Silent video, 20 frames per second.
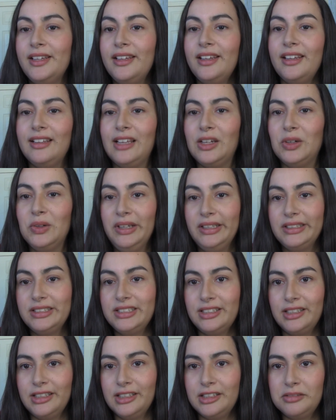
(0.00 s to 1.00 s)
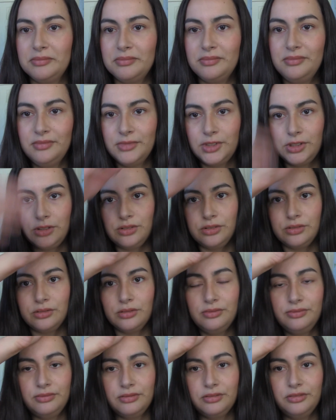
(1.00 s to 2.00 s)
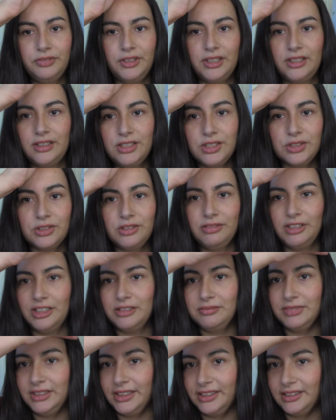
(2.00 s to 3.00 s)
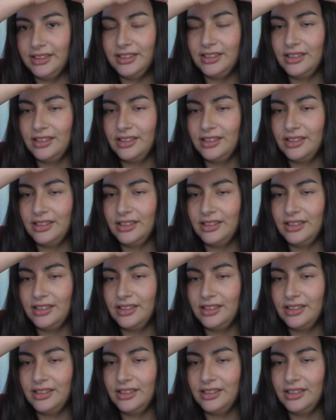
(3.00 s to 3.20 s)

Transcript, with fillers: and I don't have time to do a full face, or if I'm like,